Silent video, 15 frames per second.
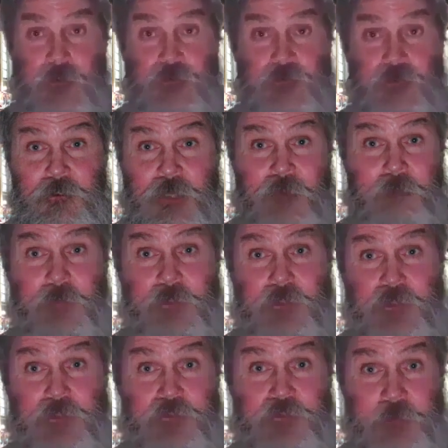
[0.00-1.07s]
The
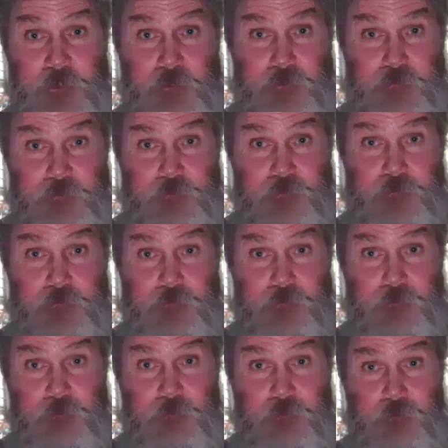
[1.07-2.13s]
rabbis have been
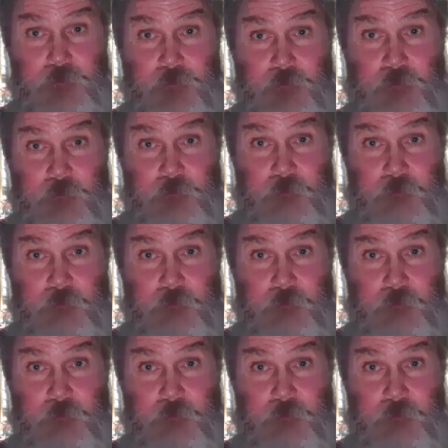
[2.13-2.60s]
dismissed.